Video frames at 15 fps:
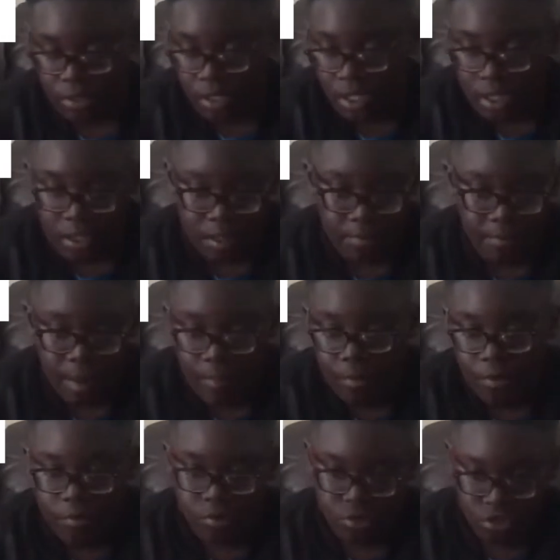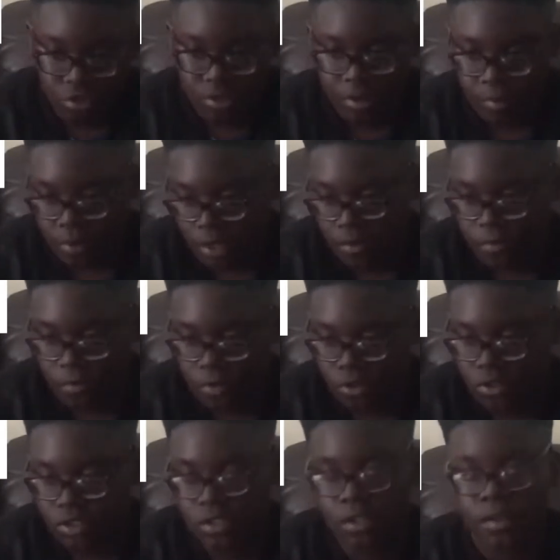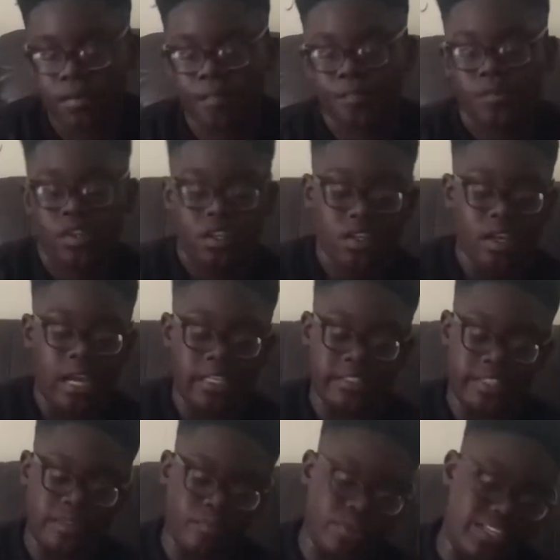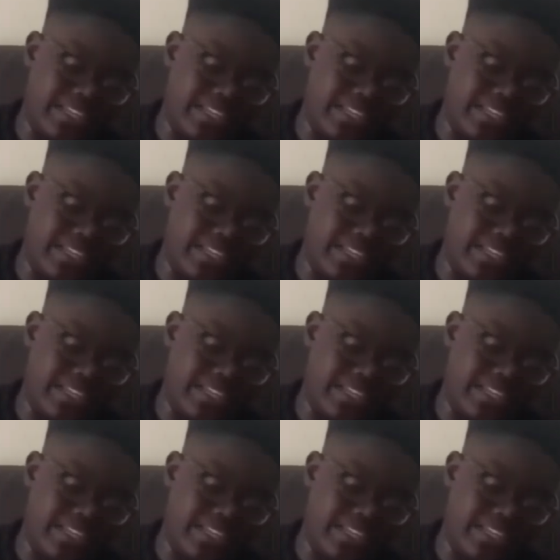my brother was doing it well, of course, and then when it